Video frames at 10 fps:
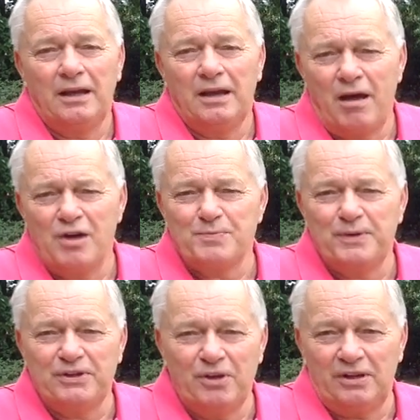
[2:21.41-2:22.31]
Last
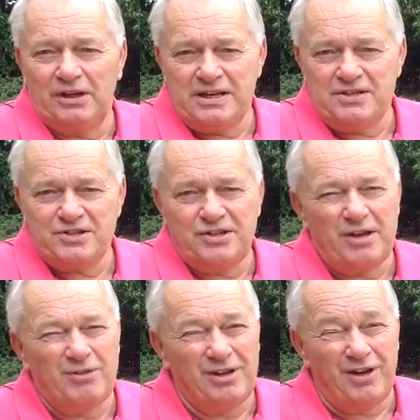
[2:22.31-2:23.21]
but not least, you
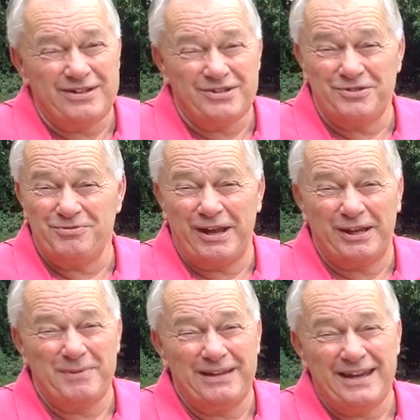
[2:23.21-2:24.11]
know I like to do
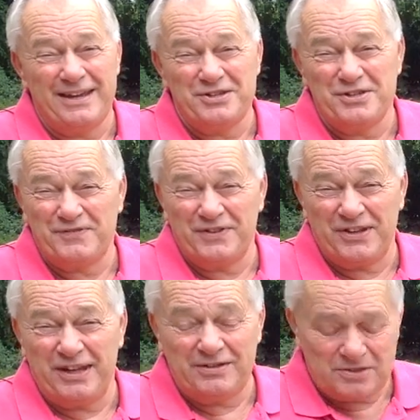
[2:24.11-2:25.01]
recommendations for
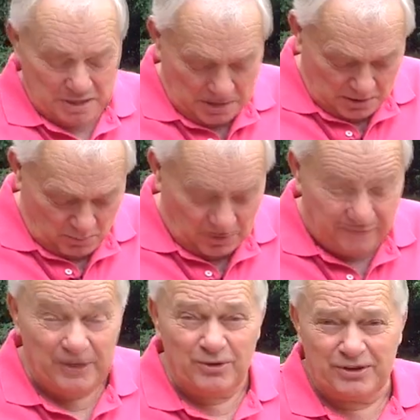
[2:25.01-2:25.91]
things. Well,
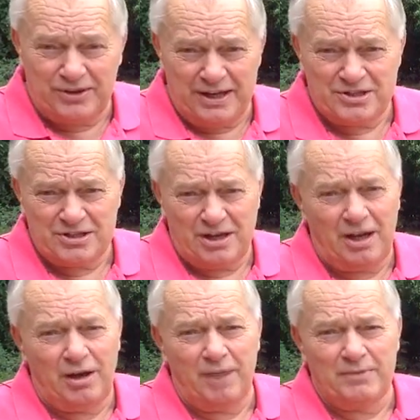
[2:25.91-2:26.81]
if you look at this,
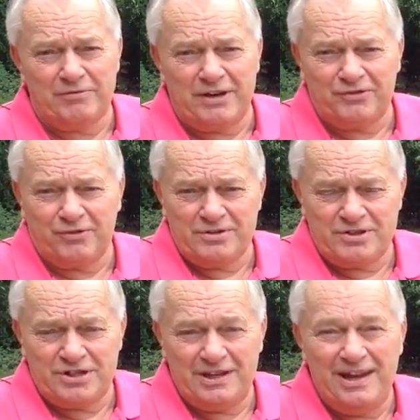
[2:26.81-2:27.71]
I like my
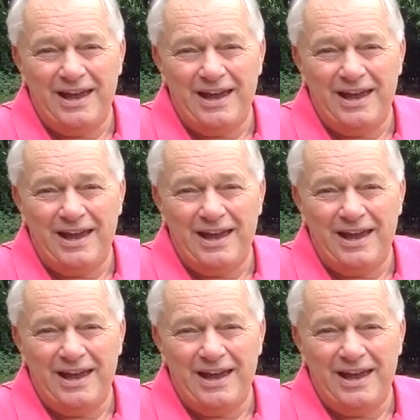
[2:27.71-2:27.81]
restaurants.